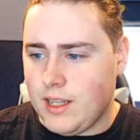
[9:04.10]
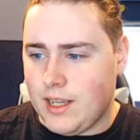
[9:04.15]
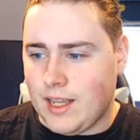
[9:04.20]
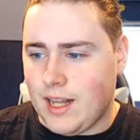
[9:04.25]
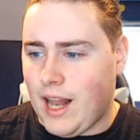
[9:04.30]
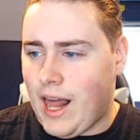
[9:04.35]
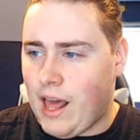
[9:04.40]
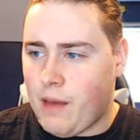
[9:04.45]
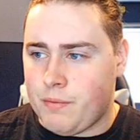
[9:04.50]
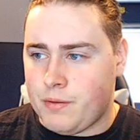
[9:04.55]

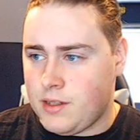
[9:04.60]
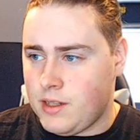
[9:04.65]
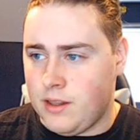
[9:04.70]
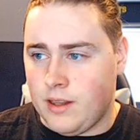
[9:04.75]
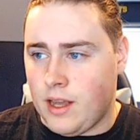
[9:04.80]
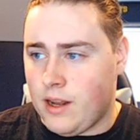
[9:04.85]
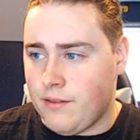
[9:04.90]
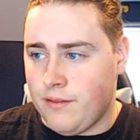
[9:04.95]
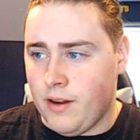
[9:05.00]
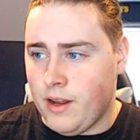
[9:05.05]
claps in
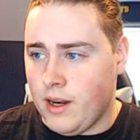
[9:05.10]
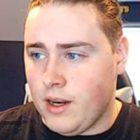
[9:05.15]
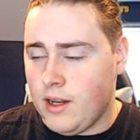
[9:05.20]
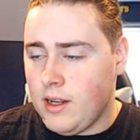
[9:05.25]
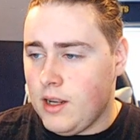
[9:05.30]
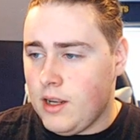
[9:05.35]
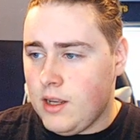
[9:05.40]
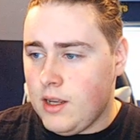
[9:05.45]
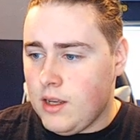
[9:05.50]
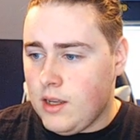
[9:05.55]
that event.
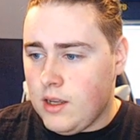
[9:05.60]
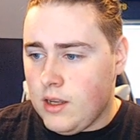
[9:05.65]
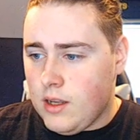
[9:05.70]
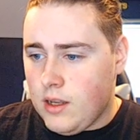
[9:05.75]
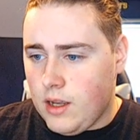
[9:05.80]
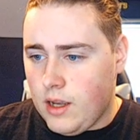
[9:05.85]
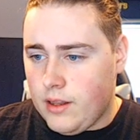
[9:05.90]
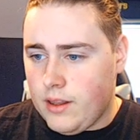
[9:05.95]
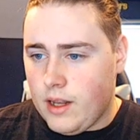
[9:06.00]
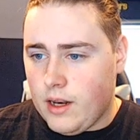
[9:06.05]

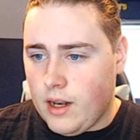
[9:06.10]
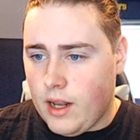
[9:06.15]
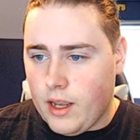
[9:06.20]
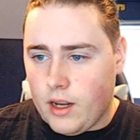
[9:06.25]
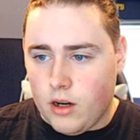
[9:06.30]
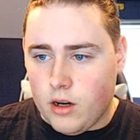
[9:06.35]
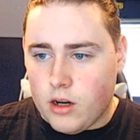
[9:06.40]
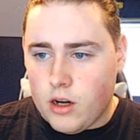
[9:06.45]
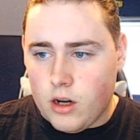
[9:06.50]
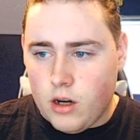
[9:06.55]
And then like
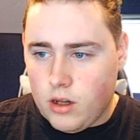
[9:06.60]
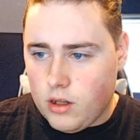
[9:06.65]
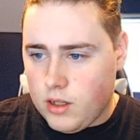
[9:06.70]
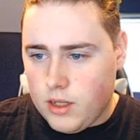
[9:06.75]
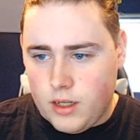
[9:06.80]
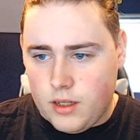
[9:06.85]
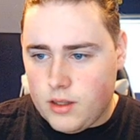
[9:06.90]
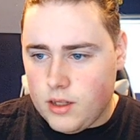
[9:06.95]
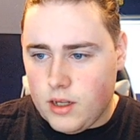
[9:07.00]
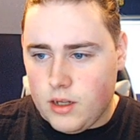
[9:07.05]
look at all
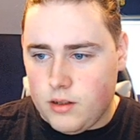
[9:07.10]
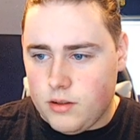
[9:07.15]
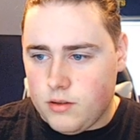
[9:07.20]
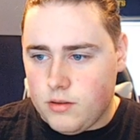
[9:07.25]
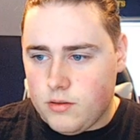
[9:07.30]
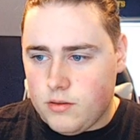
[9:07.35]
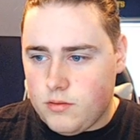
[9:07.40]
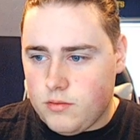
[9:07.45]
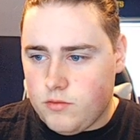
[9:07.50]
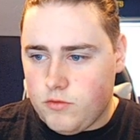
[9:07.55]
like the
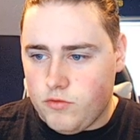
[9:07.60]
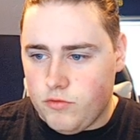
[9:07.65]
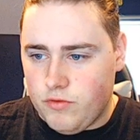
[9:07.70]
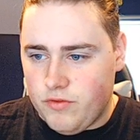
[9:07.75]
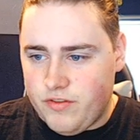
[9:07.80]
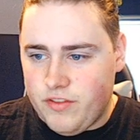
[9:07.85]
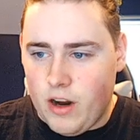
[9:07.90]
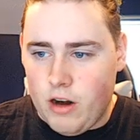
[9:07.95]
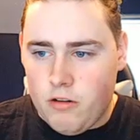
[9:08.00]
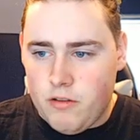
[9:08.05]

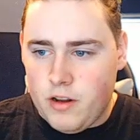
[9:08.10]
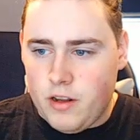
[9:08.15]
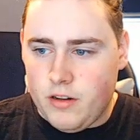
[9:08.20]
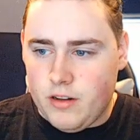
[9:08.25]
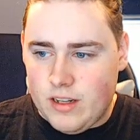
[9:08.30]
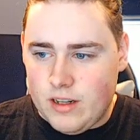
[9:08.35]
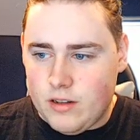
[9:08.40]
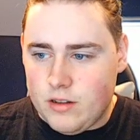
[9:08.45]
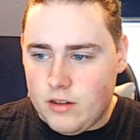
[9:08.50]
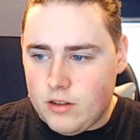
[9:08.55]
very
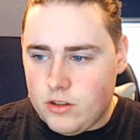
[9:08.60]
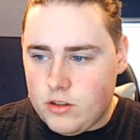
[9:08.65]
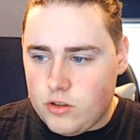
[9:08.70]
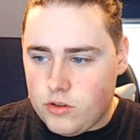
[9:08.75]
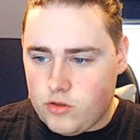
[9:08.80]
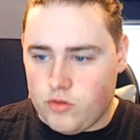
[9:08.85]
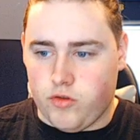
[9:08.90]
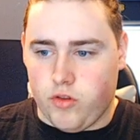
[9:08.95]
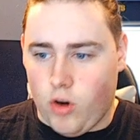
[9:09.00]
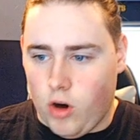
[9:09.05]

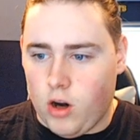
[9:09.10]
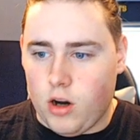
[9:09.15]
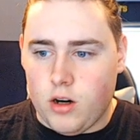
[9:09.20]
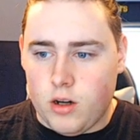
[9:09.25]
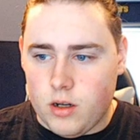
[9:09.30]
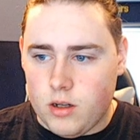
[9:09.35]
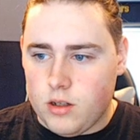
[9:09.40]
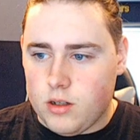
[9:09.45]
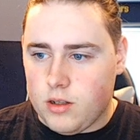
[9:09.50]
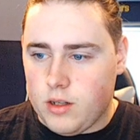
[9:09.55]
strong,
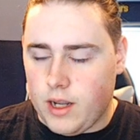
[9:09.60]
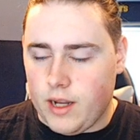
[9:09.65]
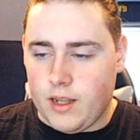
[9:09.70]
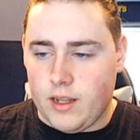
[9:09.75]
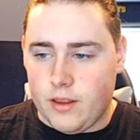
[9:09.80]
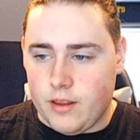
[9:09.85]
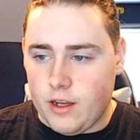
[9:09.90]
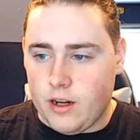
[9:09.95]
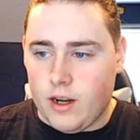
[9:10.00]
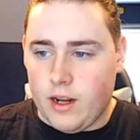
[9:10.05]
like
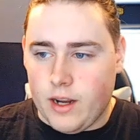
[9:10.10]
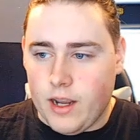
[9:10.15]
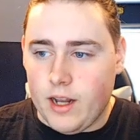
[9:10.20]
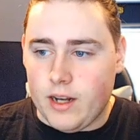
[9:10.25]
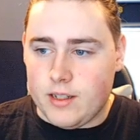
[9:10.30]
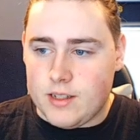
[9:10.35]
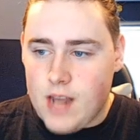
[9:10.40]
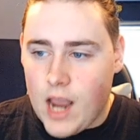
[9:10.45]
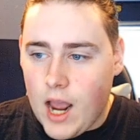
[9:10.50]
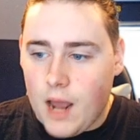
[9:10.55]
again,
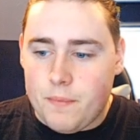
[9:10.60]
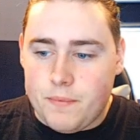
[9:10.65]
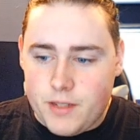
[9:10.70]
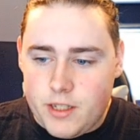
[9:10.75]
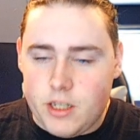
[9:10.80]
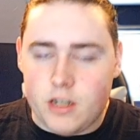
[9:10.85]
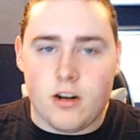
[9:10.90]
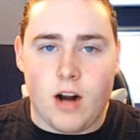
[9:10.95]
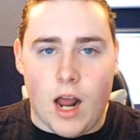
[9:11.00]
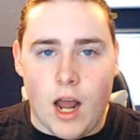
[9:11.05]
top
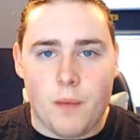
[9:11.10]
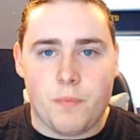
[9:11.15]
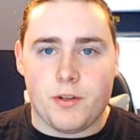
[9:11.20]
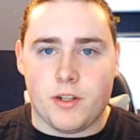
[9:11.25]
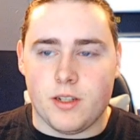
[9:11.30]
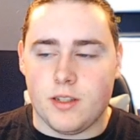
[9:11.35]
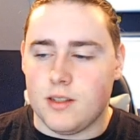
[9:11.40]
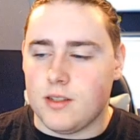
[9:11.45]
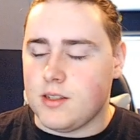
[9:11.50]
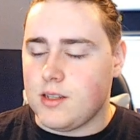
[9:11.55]
tier
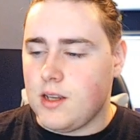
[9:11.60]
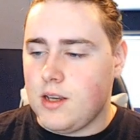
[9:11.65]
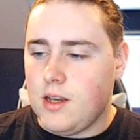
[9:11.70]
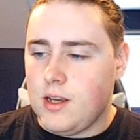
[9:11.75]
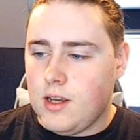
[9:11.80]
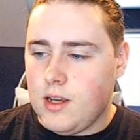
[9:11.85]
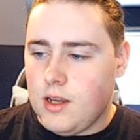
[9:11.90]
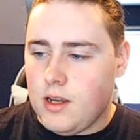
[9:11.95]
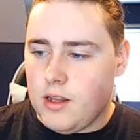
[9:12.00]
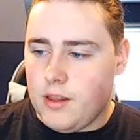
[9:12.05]
options
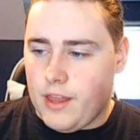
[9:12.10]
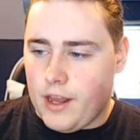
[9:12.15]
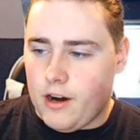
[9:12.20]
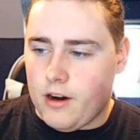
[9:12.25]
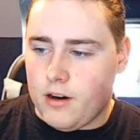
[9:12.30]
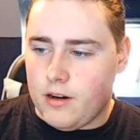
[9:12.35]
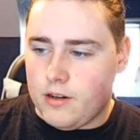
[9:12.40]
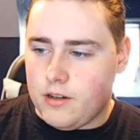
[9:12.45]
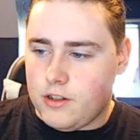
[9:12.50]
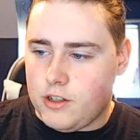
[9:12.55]
that
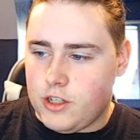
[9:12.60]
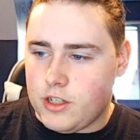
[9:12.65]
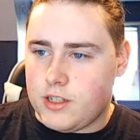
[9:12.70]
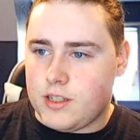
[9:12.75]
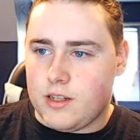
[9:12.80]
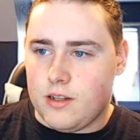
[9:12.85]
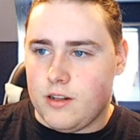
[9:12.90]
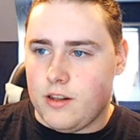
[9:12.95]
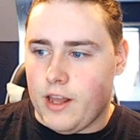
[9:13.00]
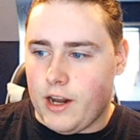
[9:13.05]

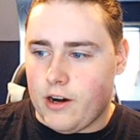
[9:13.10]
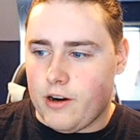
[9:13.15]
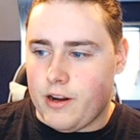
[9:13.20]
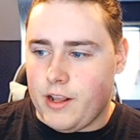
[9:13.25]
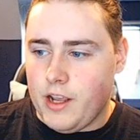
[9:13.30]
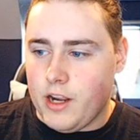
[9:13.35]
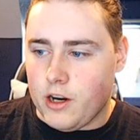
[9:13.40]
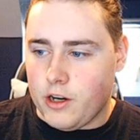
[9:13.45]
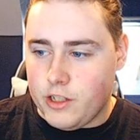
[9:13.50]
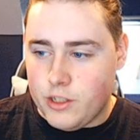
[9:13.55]
are
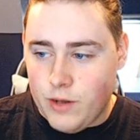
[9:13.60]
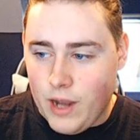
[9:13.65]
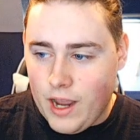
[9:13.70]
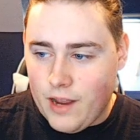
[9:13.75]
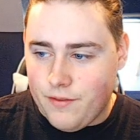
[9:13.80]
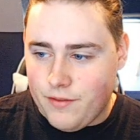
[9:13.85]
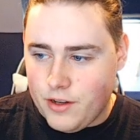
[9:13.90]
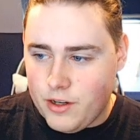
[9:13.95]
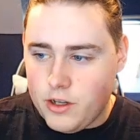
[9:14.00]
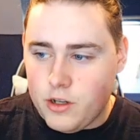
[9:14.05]
here. You
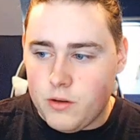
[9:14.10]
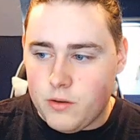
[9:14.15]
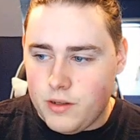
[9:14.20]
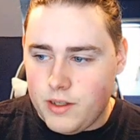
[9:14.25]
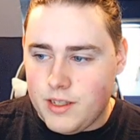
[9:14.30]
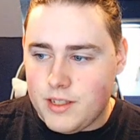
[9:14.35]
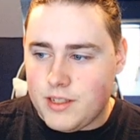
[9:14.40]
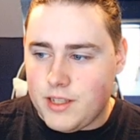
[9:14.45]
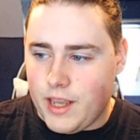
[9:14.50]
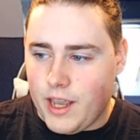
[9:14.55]
have the new
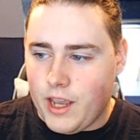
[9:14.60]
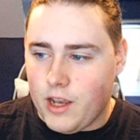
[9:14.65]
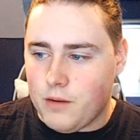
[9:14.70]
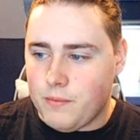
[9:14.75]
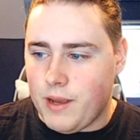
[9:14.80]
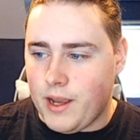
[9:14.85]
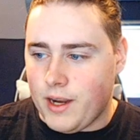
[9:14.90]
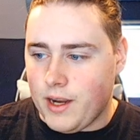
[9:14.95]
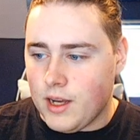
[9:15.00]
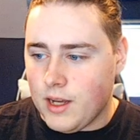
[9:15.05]
Easy
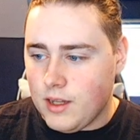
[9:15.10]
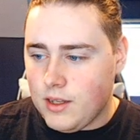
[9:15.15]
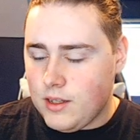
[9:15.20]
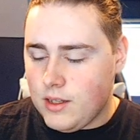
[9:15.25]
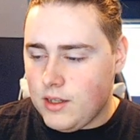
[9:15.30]
Omega,